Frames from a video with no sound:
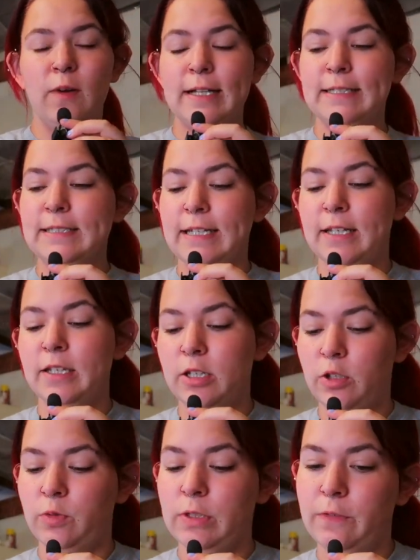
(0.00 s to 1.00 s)
and take the
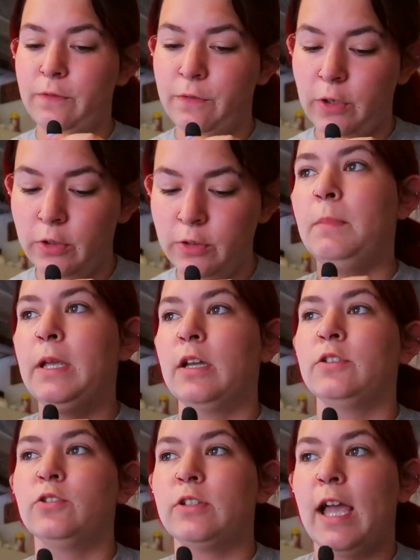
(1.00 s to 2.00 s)
notes first because
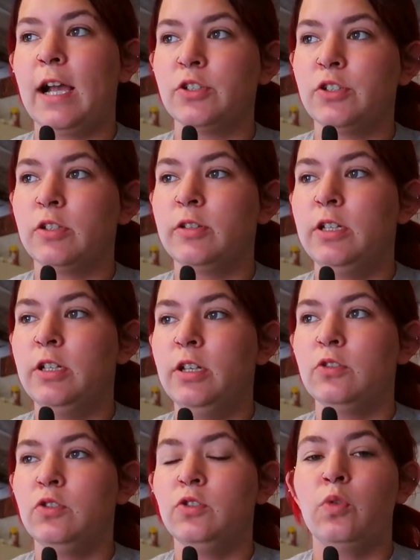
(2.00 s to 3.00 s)
there's actually
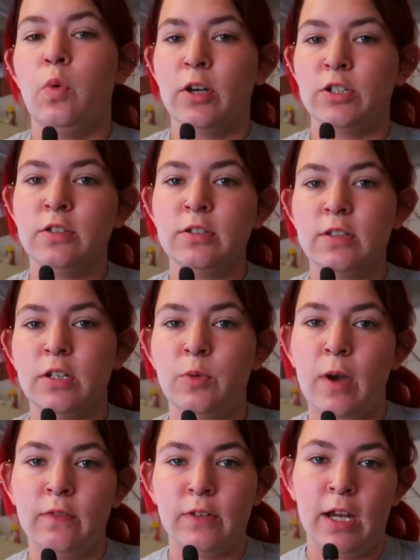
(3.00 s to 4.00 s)
2 questions that you
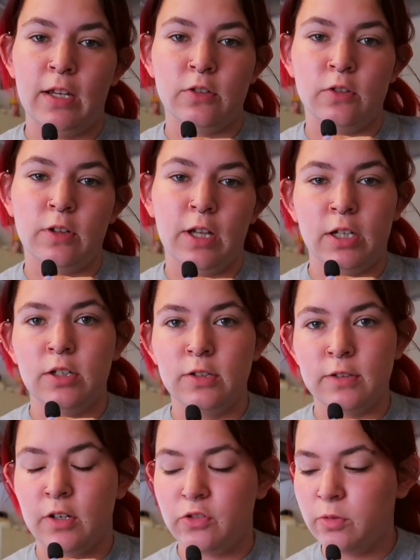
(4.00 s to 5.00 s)
have to answer in like a
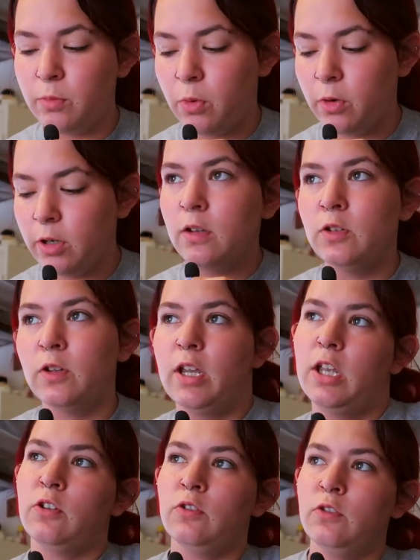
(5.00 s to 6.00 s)
discussion board. You like
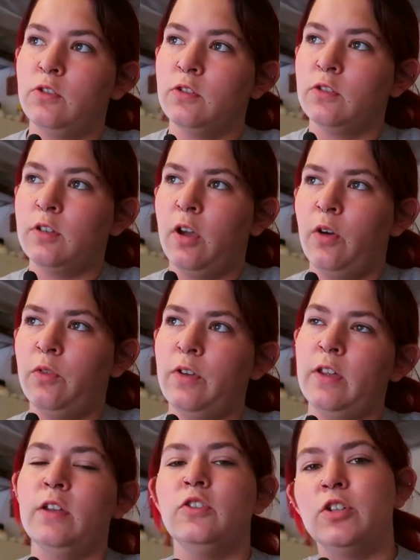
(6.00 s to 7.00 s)
introduce yourself and
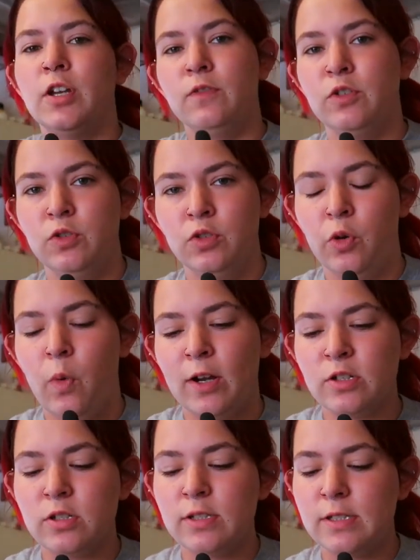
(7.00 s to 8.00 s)
then she gives you 2
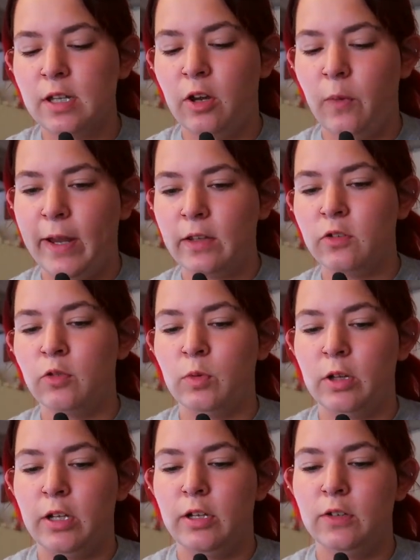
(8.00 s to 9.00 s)
questions that you answer
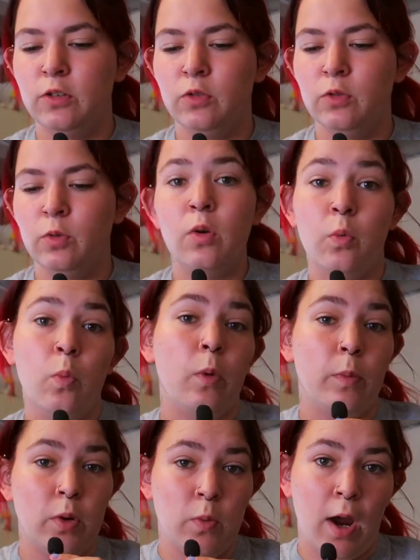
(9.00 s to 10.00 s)
related to what
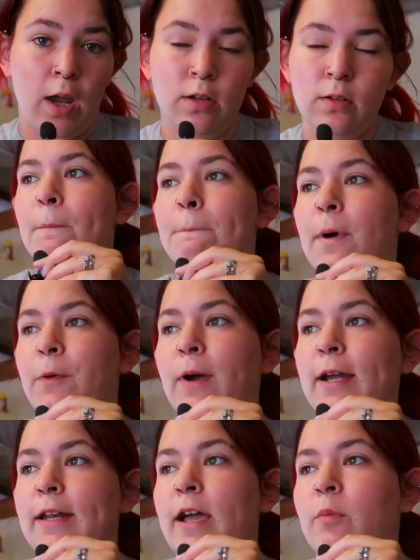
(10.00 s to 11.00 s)
we read. But right
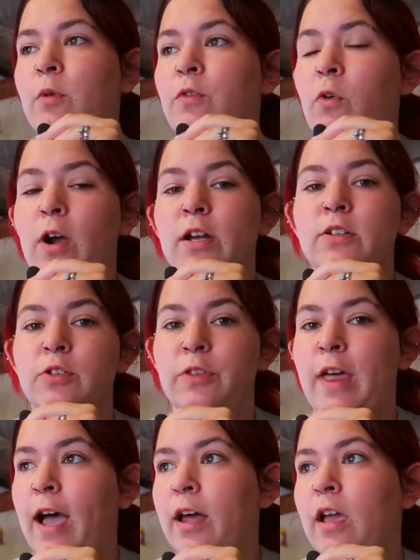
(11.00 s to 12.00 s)
now before I do
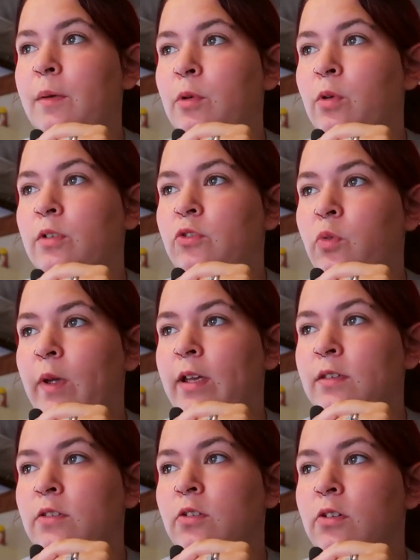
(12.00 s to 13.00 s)
that, I'm going to
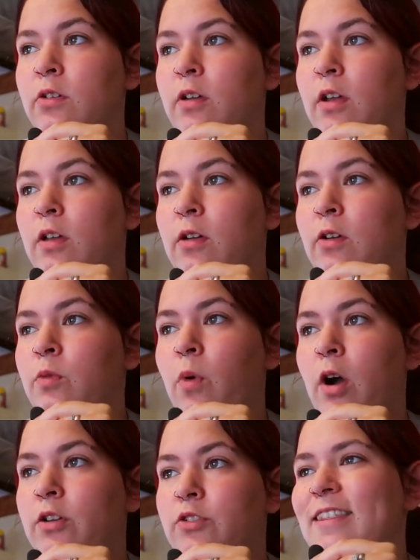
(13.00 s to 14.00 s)
answer or
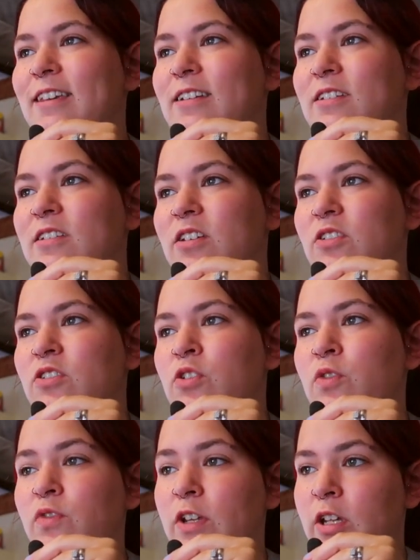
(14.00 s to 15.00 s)
watch these 2
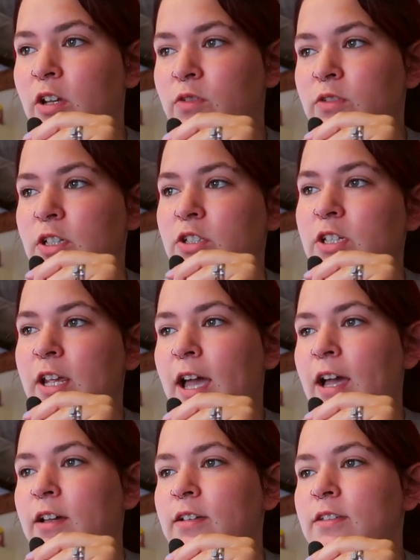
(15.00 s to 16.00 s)
videos that she
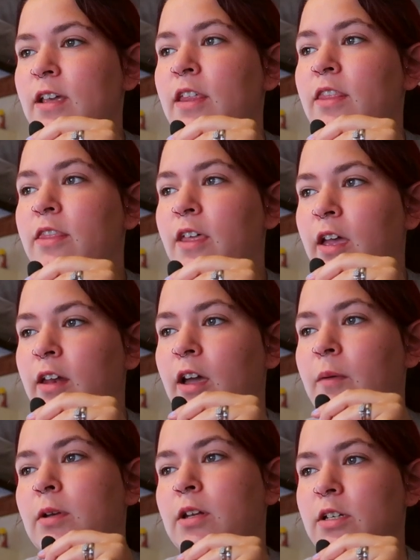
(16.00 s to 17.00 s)
has and then I'm
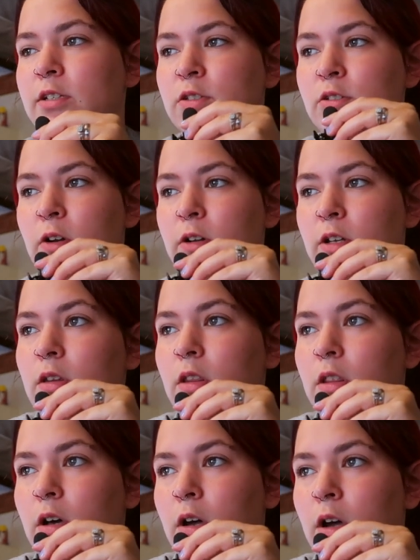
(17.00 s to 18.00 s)
going to get started
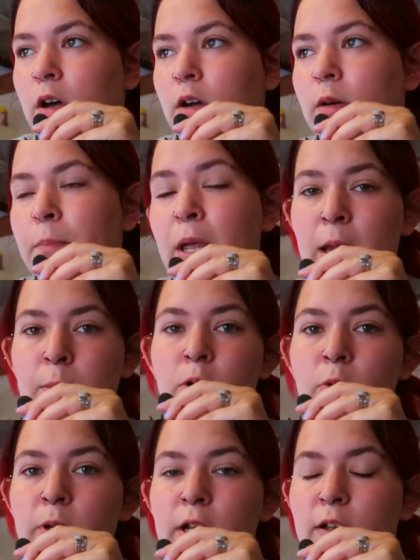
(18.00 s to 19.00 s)
the paper
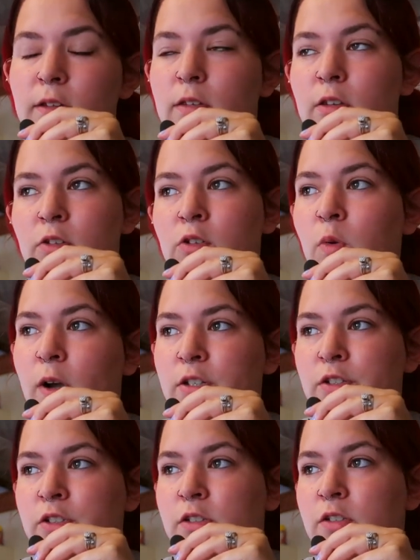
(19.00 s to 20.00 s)
because the 2
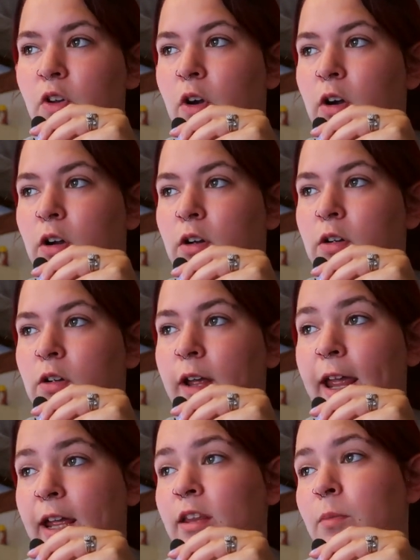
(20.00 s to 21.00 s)
questions are
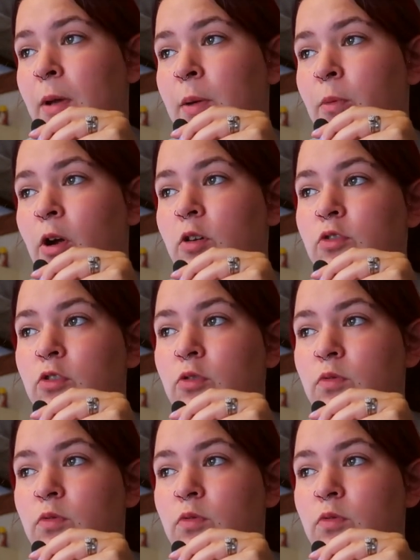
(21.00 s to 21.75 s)
and the paper are due